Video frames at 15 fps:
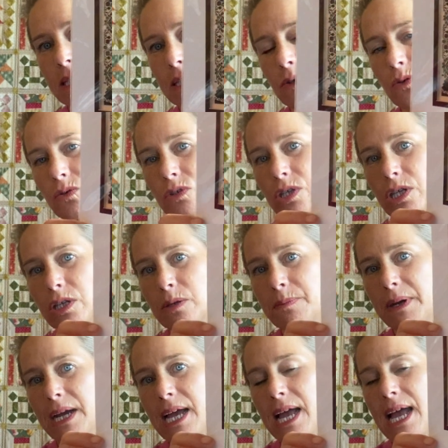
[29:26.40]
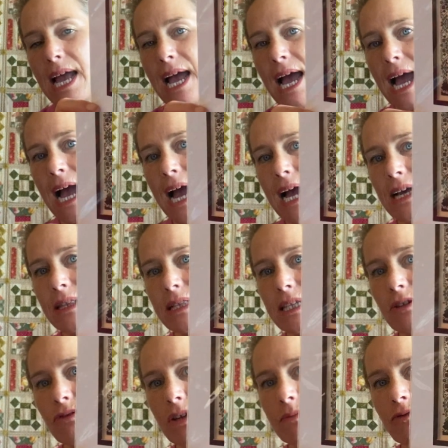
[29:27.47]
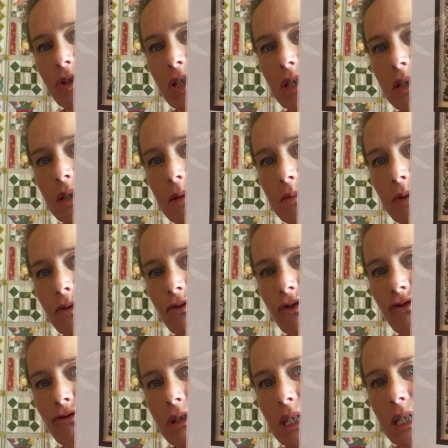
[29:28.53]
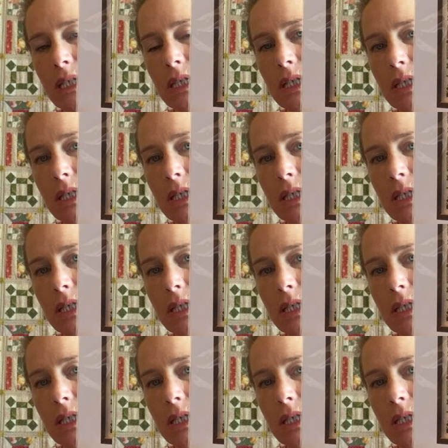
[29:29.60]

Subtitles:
in October at the Great British Sampler Retreat.